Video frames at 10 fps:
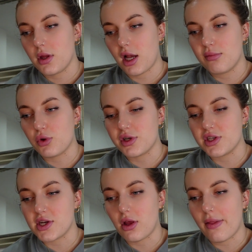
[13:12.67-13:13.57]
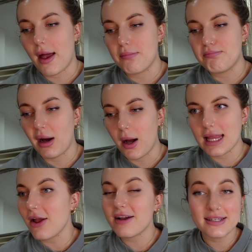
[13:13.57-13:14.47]
Like, I'm not going to deny that. But
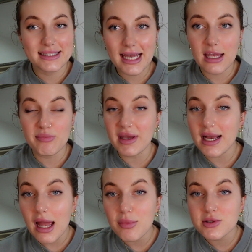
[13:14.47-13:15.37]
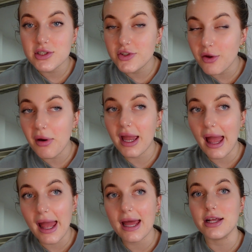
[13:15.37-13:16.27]
like I say, being able to do my
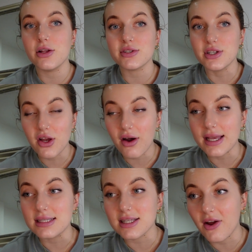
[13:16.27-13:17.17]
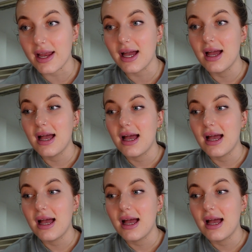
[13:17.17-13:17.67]
hair and it looks nice, like,